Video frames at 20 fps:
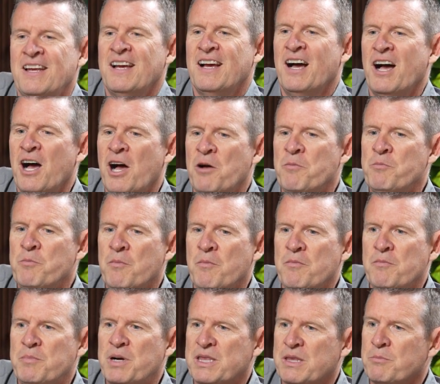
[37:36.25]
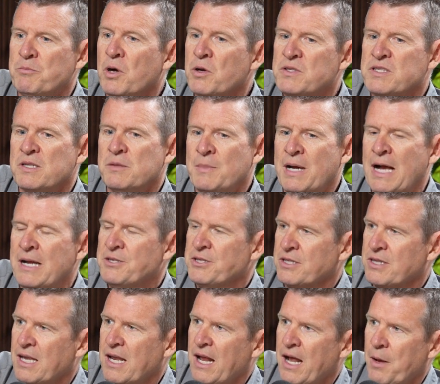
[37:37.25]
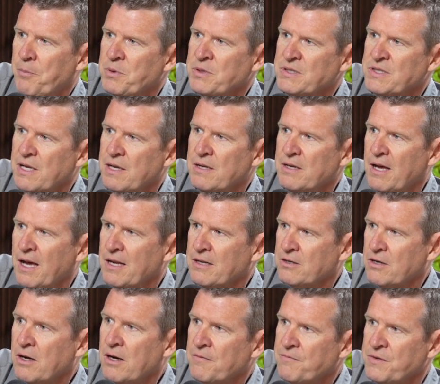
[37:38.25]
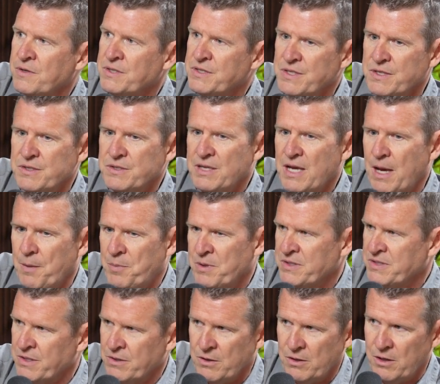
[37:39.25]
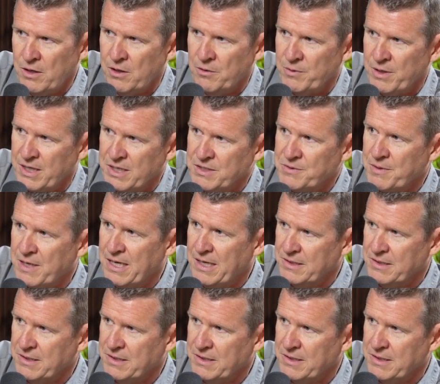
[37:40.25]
But the most of the magic that happens at conferences happens in the hallways, right?